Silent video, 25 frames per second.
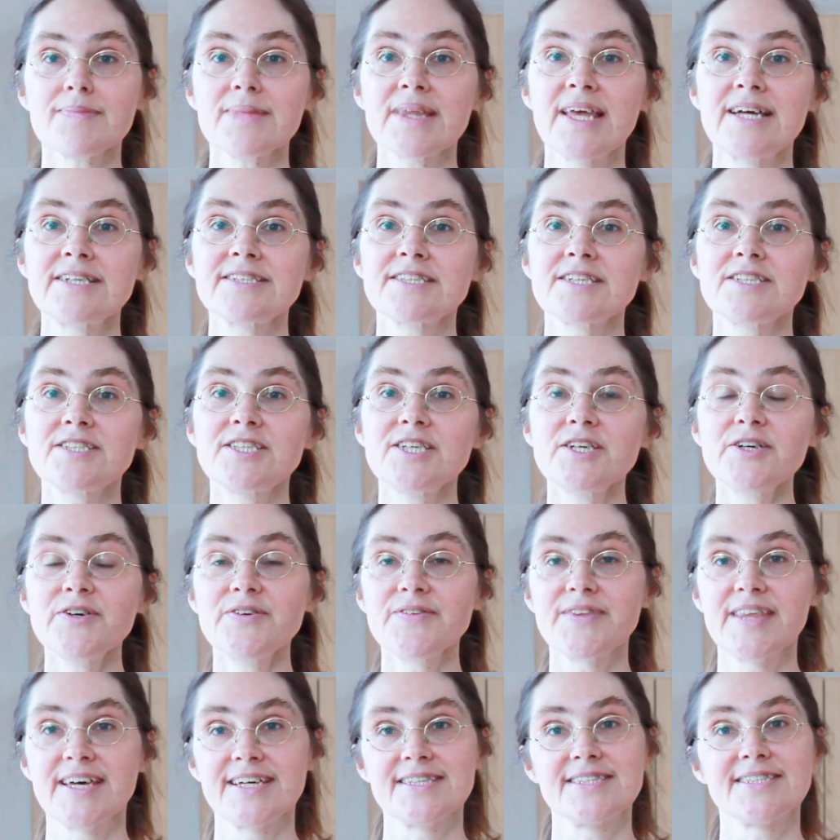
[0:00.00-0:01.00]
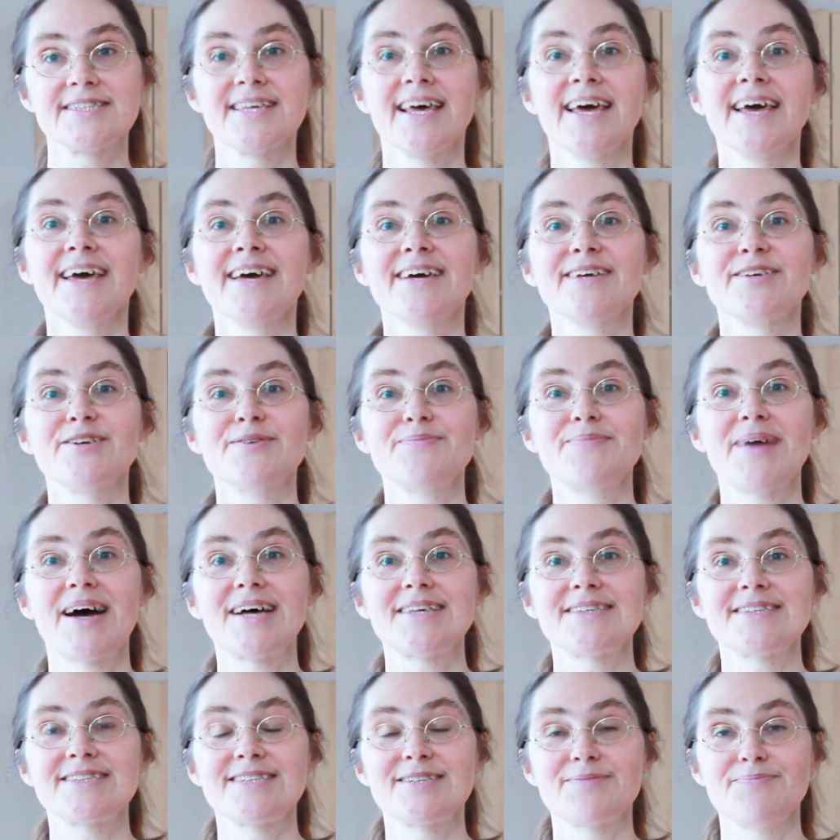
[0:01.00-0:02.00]
And to do this, you
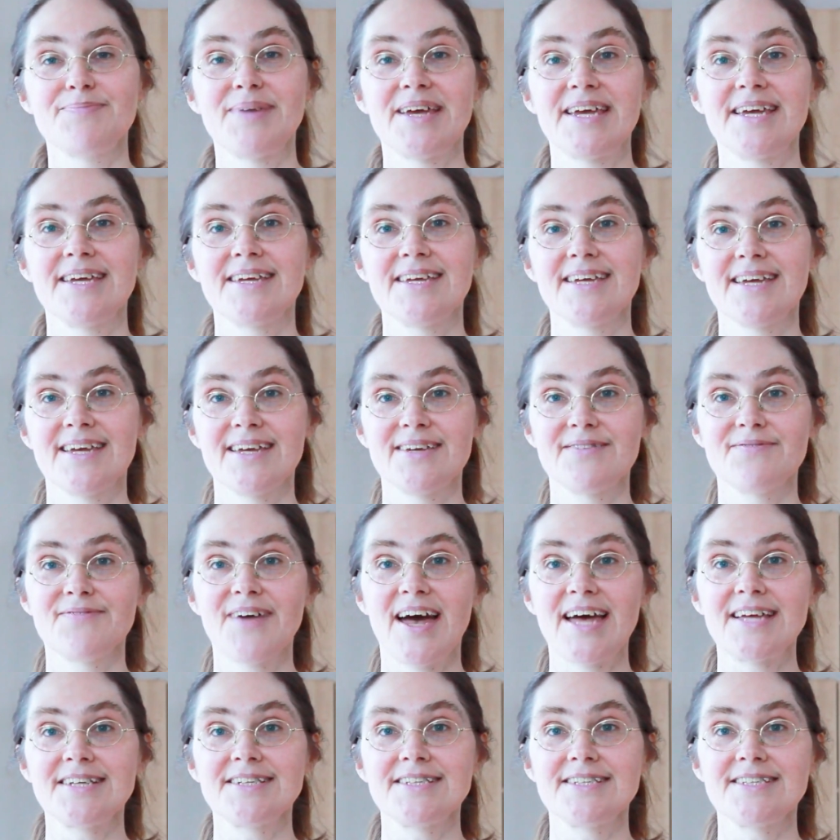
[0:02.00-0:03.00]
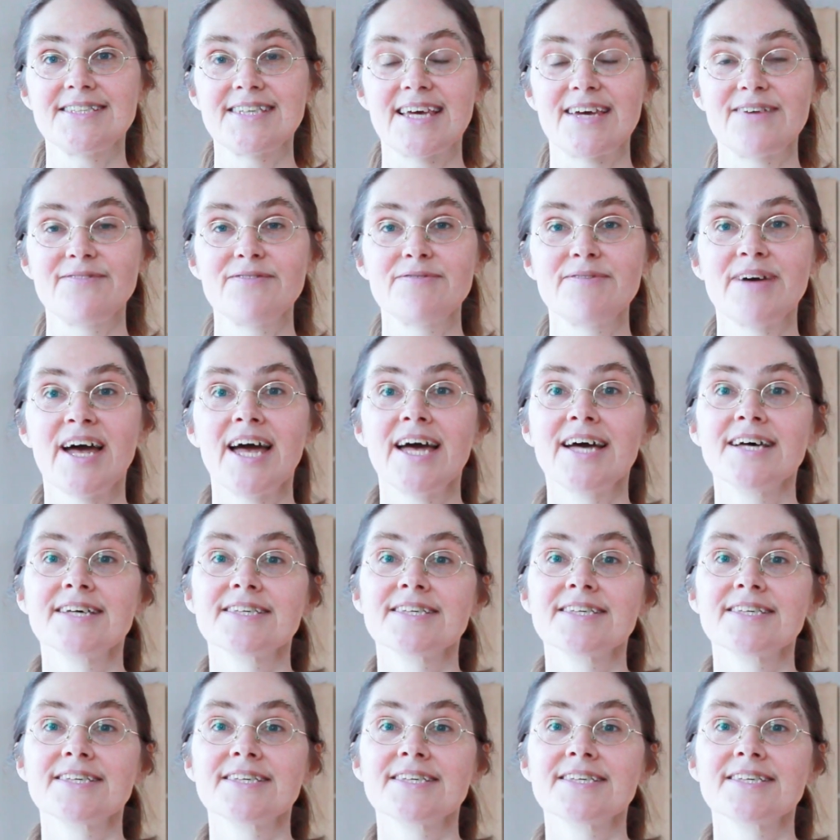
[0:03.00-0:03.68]
must be inventive.